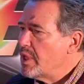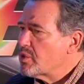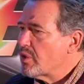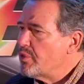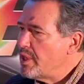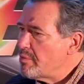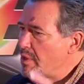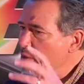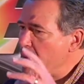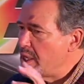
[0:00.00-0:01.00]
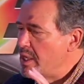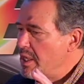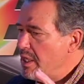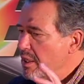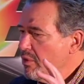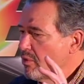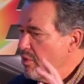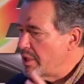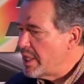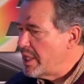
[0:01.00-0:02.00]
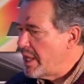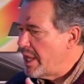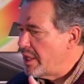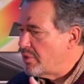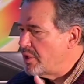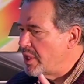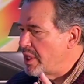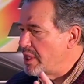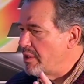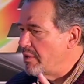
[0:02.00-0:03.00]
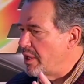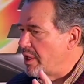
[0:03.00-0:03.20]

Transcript: so I think maybe looking at the